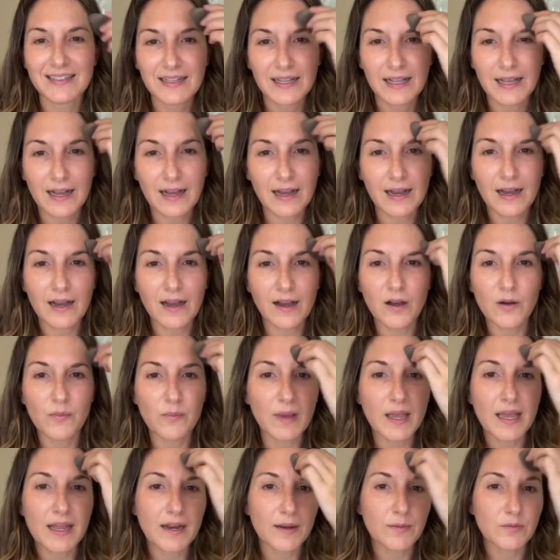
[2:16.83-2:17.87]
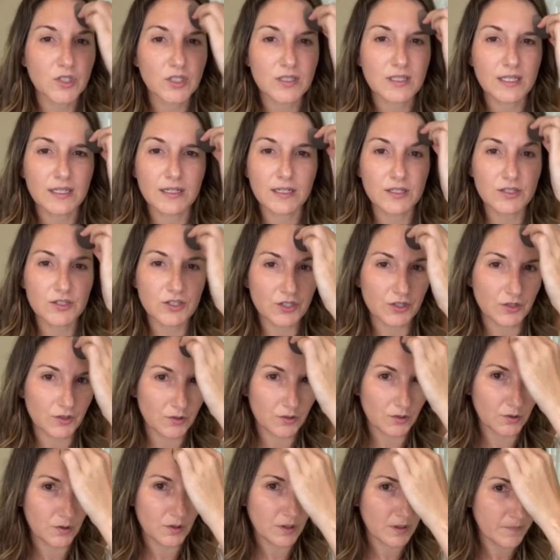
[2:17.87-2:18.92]
And I'm just going to
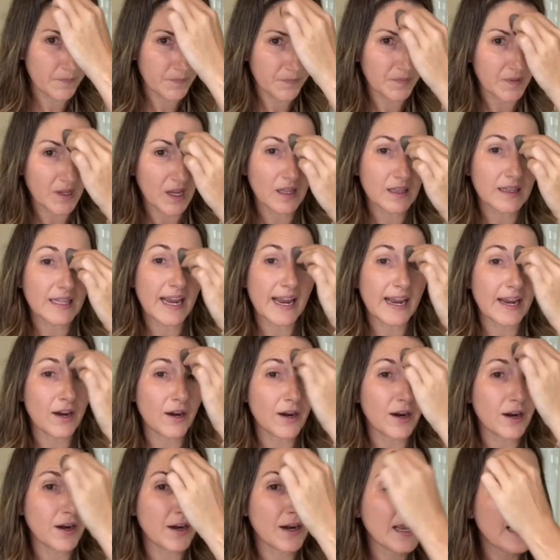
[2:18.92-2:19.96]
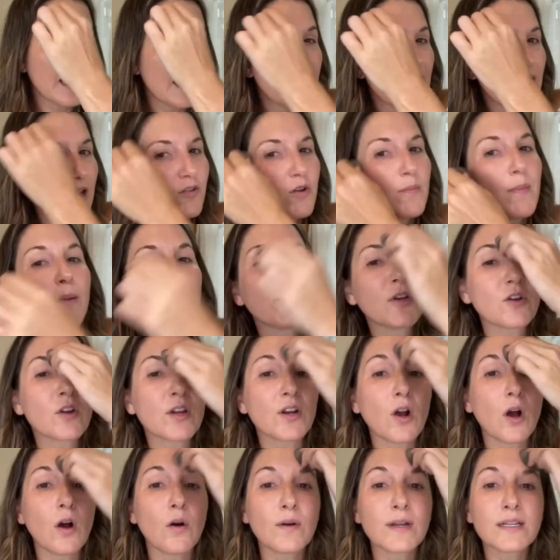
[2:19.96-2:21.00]
do a layer. And remember, you can
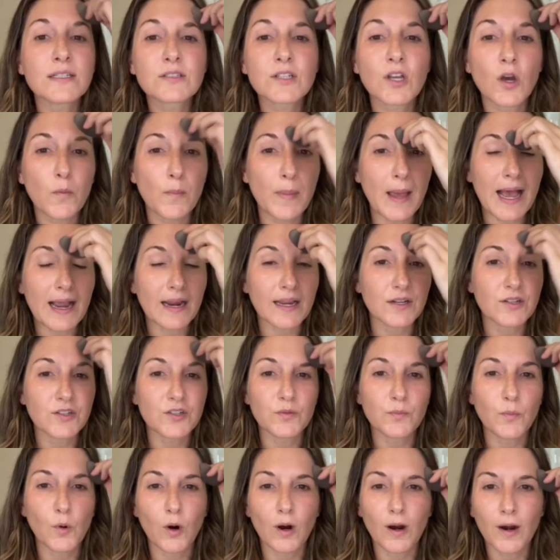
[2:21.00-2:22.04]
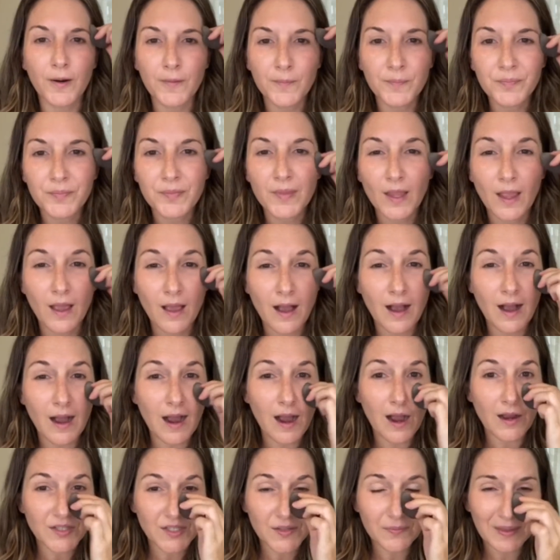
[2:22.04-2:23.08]
always go back and do more.
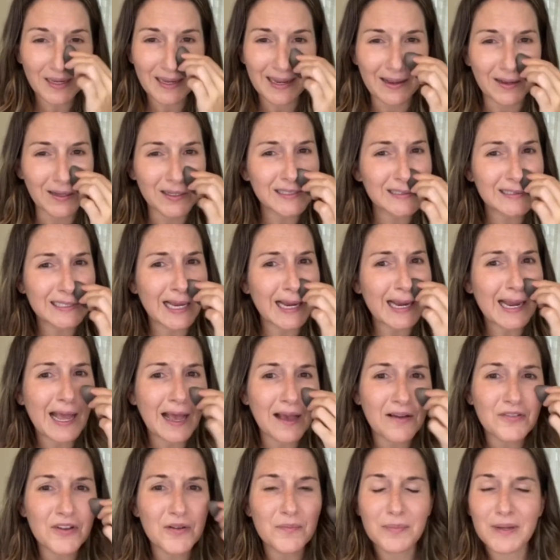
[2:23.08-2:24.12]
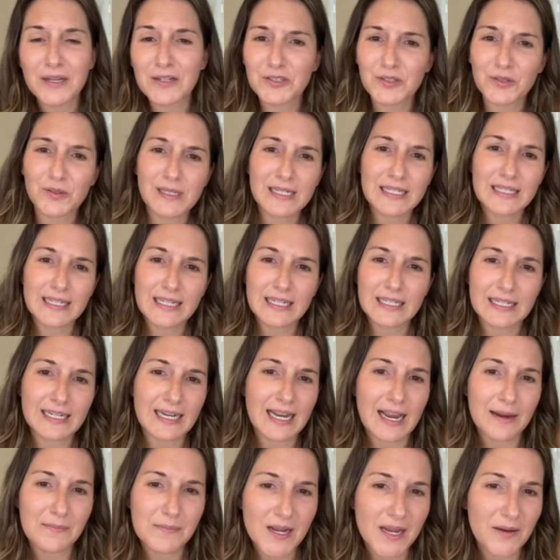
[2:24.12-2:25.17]
Something else I haven't been doing lately,
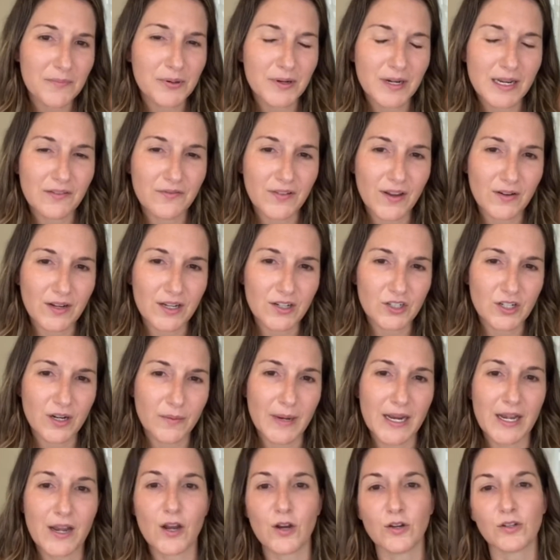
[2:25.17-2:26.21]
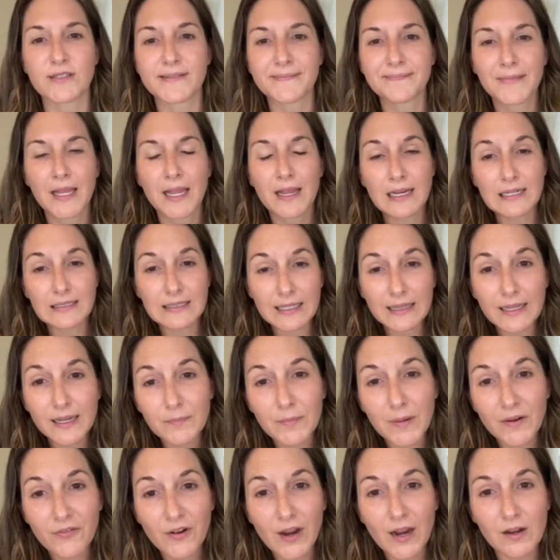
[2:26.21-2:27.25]
I'm not putting foundation on my nose because I like
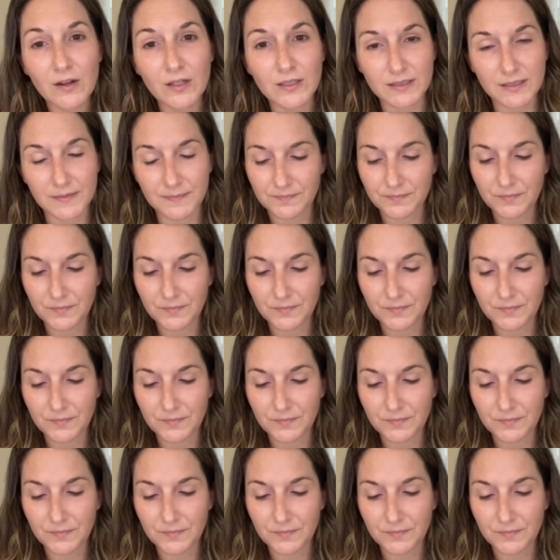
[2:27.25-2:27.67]
my freckles.